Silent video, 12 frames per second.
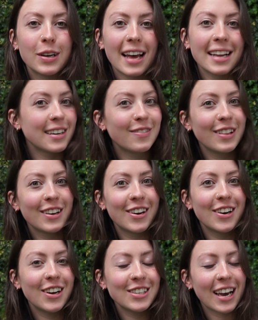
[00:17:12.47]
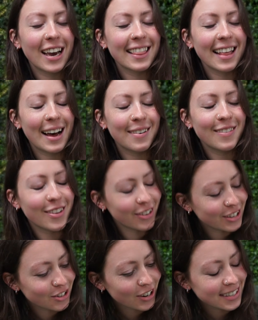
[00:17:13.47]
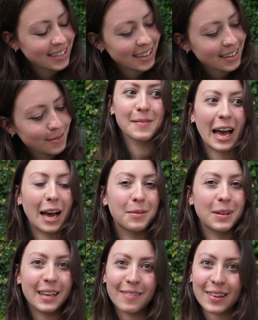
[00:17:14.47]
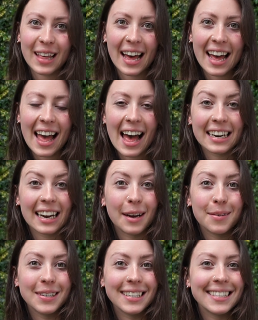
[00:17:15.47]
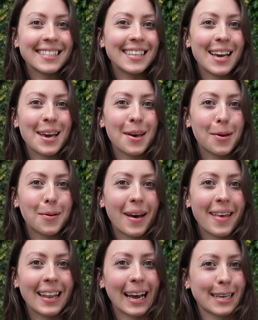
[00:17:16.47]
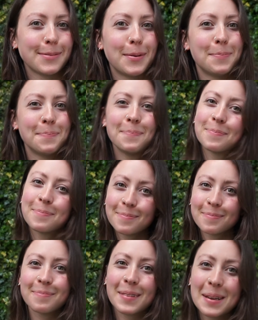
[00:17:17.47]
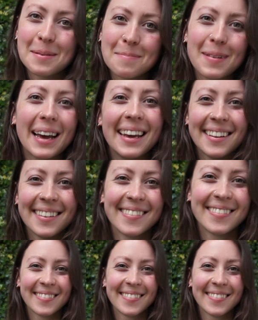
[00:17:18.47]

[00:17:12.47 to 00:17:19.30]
yeah, definitely go check that out if you're interested. I will leave you there, and I will see you in the next one. Bye!